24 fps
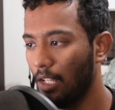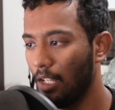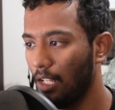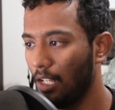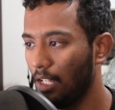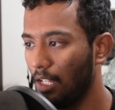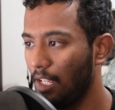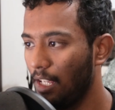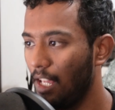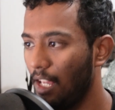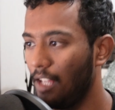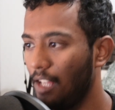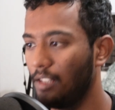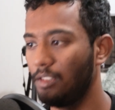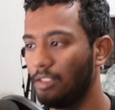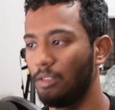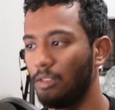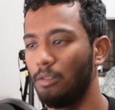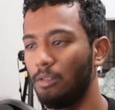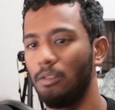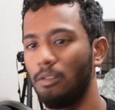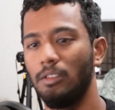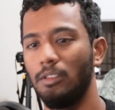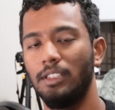Yeah,
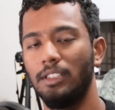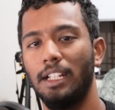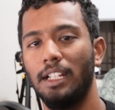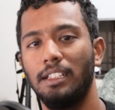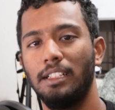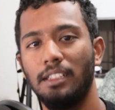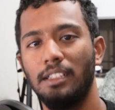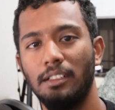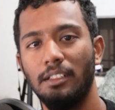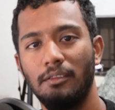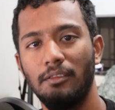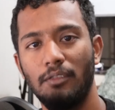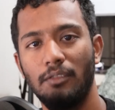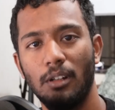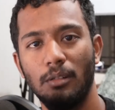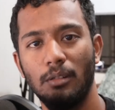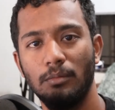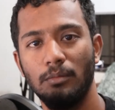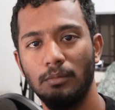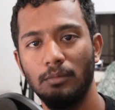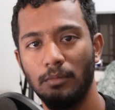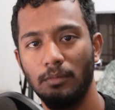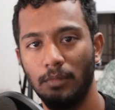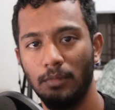so that's it
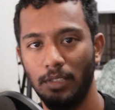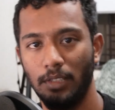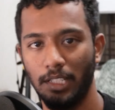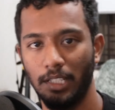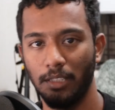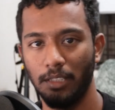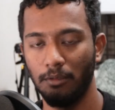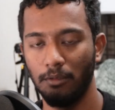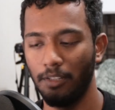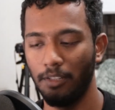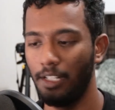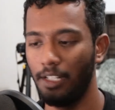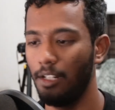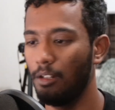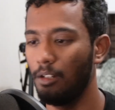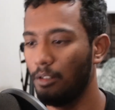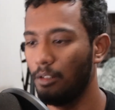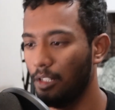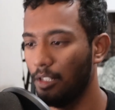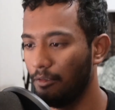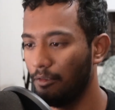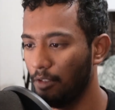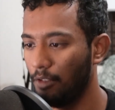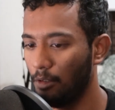from this video.
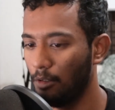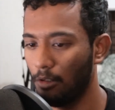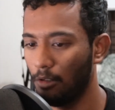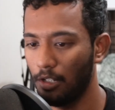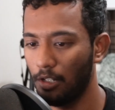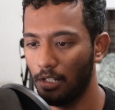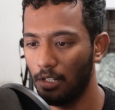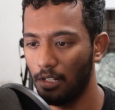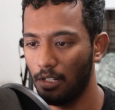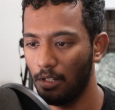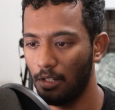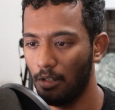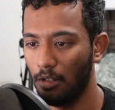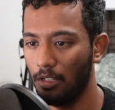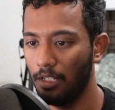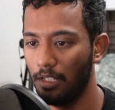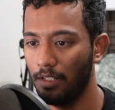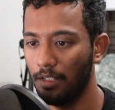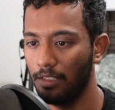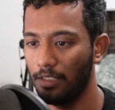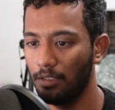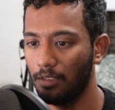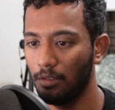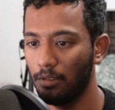If you want all the
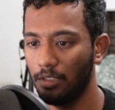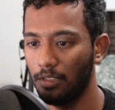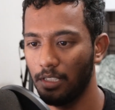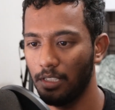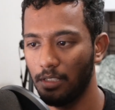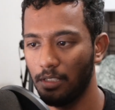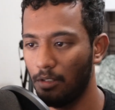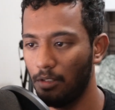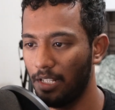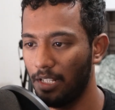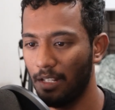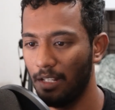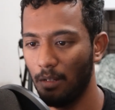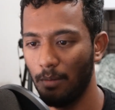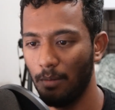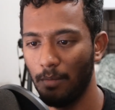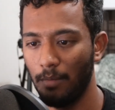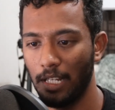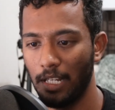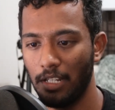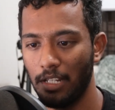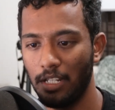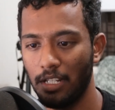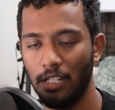resources, they'll be
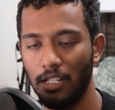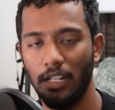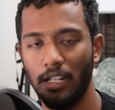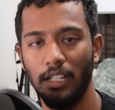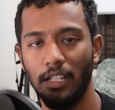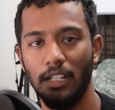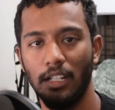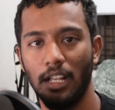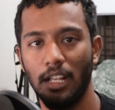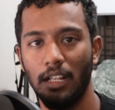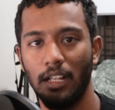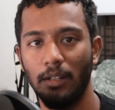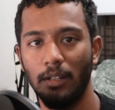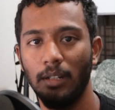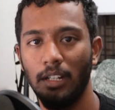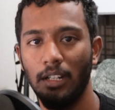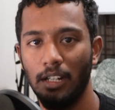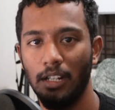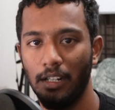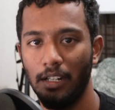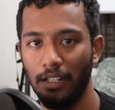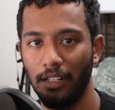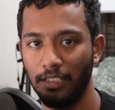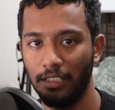mentioned in our
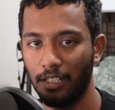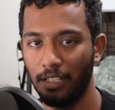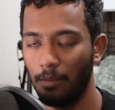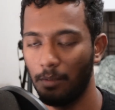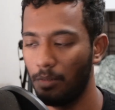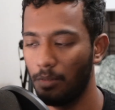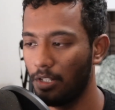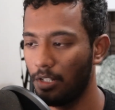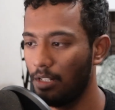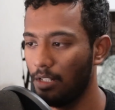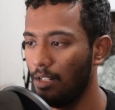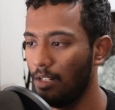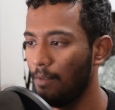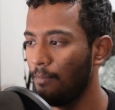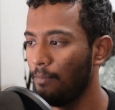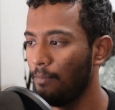description.